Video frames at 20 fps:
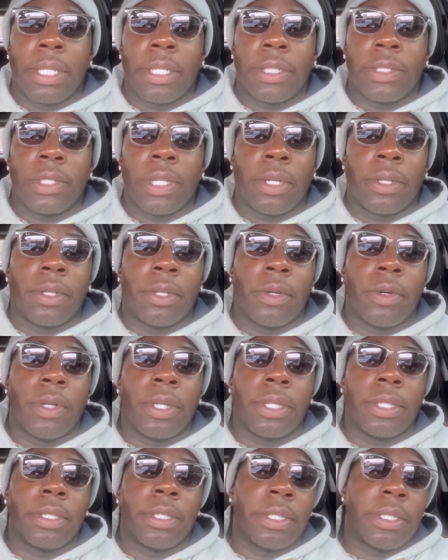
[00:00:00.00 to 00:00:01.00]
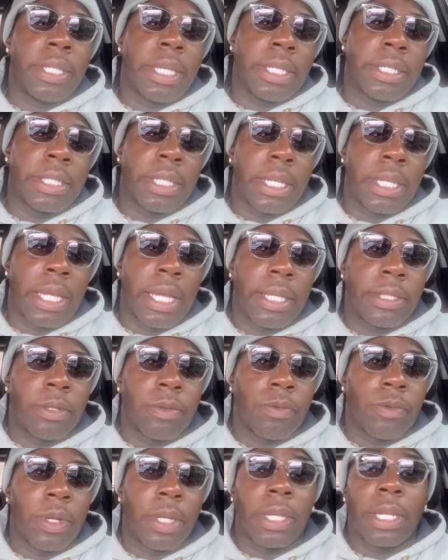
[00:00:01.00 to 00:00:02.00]
As y'all know, it takes a lot to
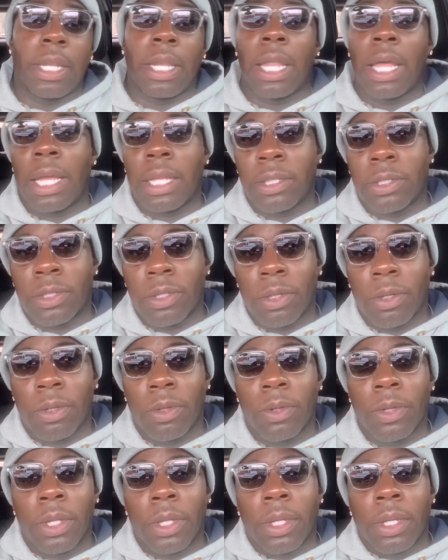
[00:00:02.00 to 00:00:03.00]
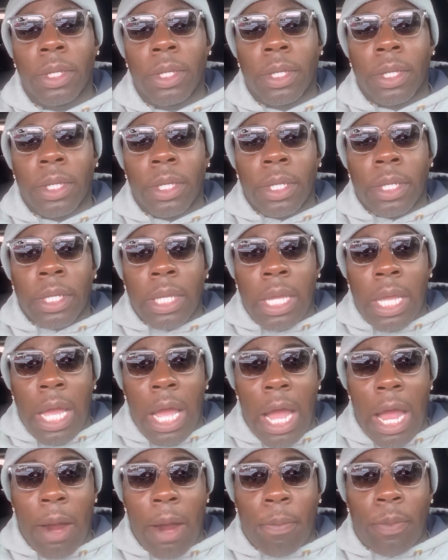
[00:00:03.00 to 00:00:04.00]
run a lot, so
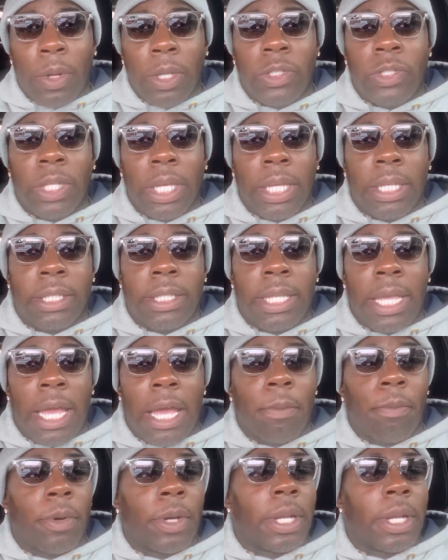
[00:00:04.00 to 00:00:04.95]
I appreciate that.